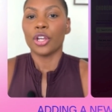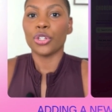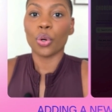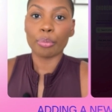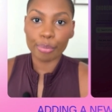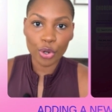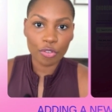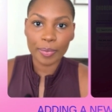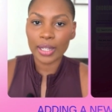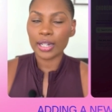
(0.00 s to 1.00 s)
Your
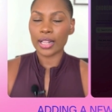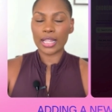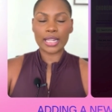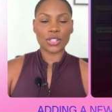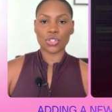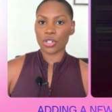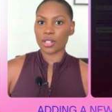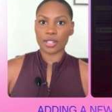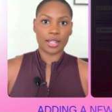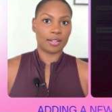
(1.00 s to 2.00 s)
movement, it's
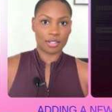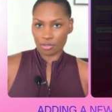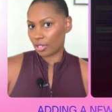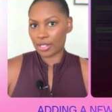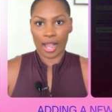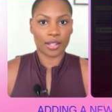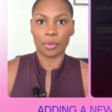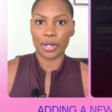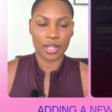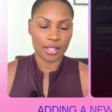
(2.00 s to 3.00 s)
exactly
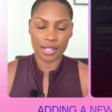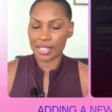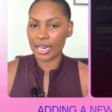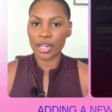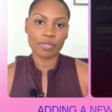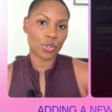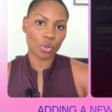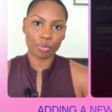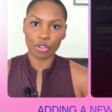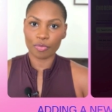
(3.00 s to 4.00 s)
what it is. It's an
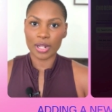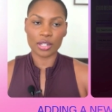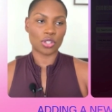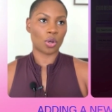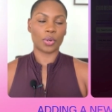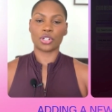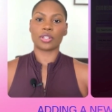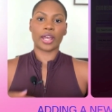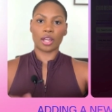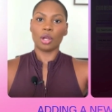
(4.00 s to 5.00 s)
individual movement. So it's
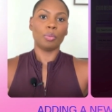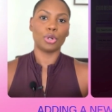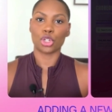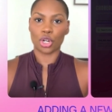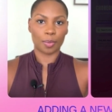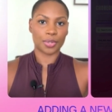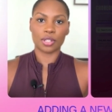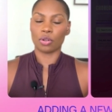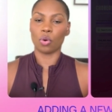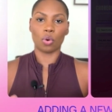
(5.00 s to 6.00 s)
like
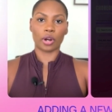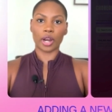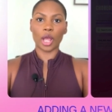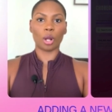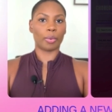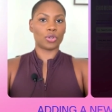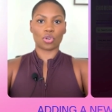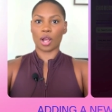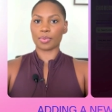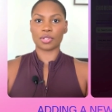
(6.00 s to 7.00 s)
push-ups or elbow
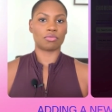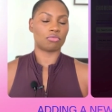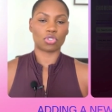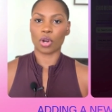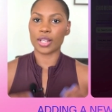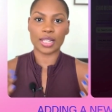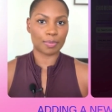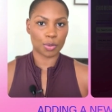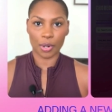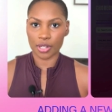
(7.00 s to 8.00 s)
drops,
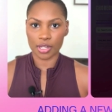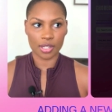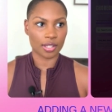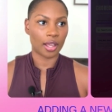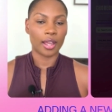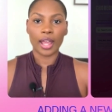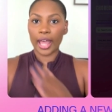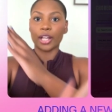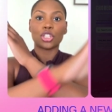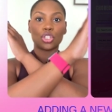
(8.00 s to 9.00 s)
triceps presses,
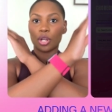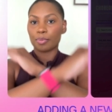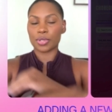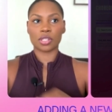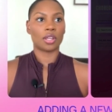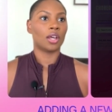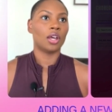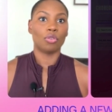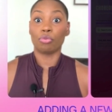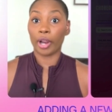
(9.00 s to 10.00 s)
X jumps,
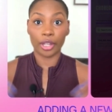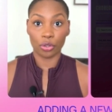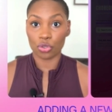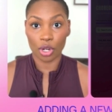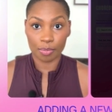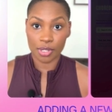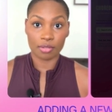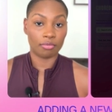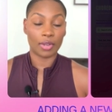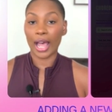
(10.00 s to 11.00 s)
regular
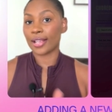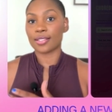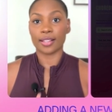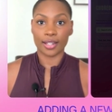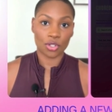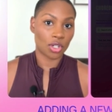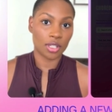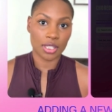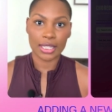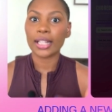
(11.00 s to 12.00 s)
jumps,
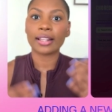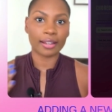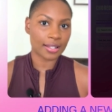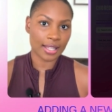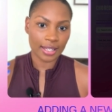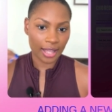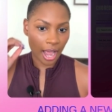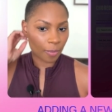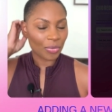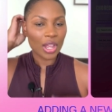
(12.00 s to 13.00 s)
isolations, things like
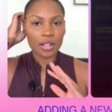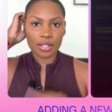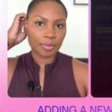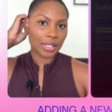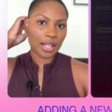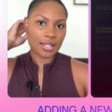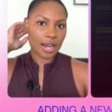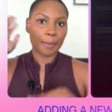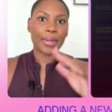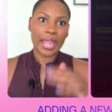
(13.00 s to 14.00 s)
that. Something that's
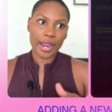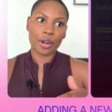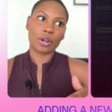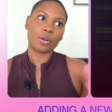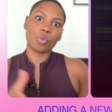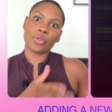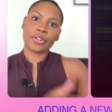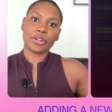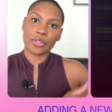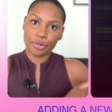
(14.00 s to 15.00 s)
not paired with
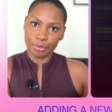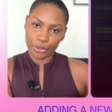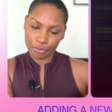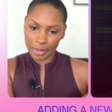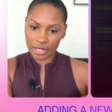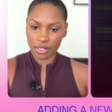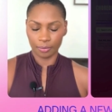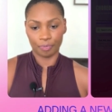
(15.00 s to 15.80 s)
another movement.